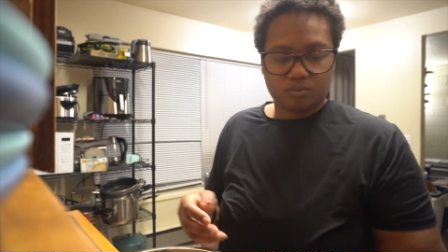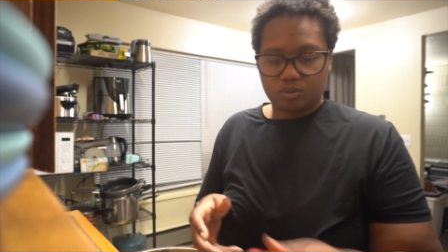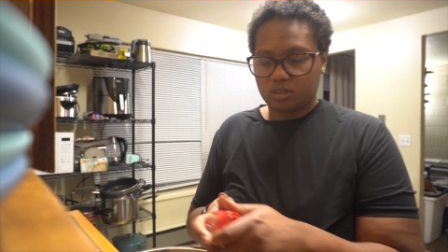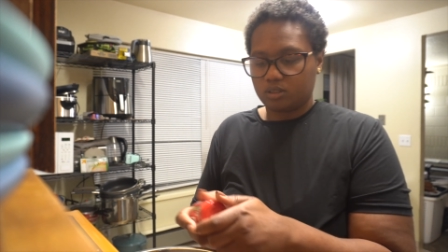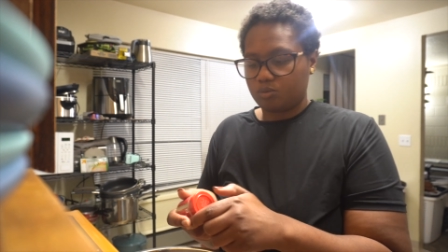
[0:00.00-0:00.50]

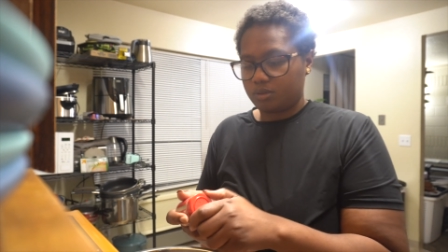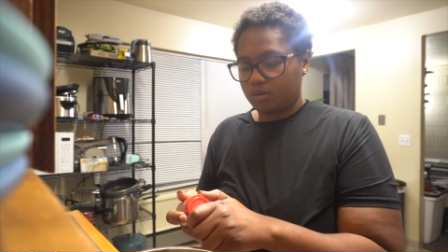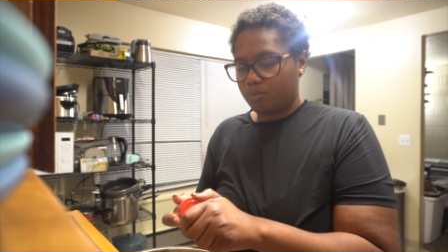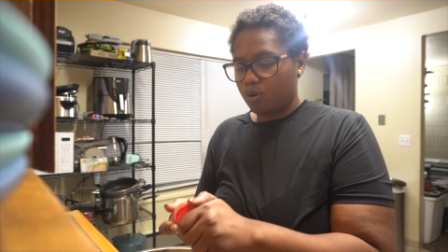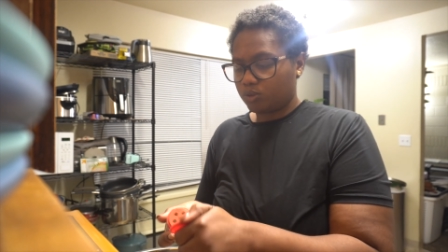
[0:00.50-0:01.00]
put a little bit
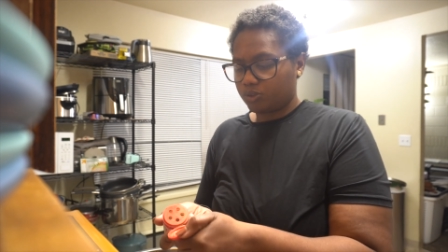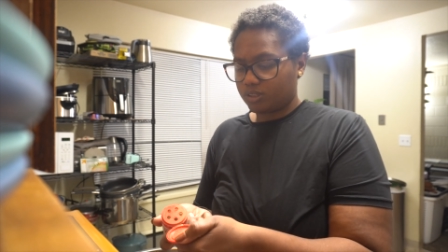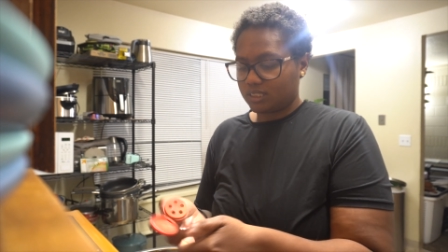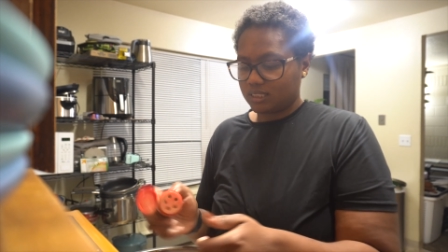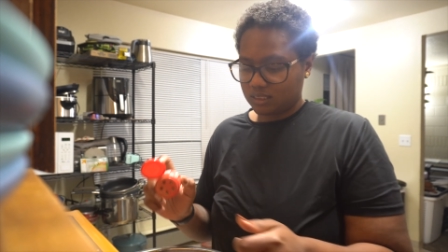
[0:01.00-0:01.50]
of poultry
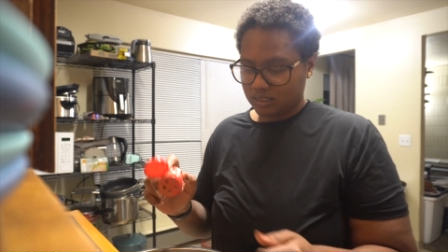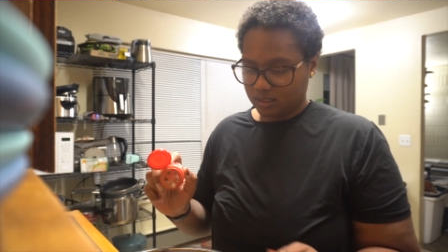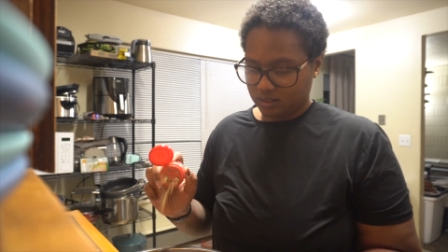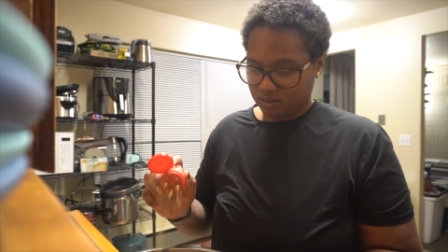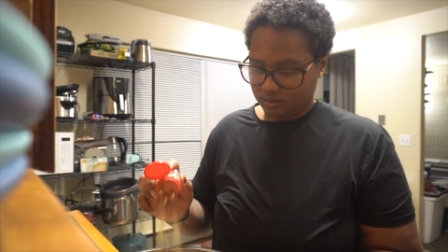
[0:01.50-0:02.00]
seasoning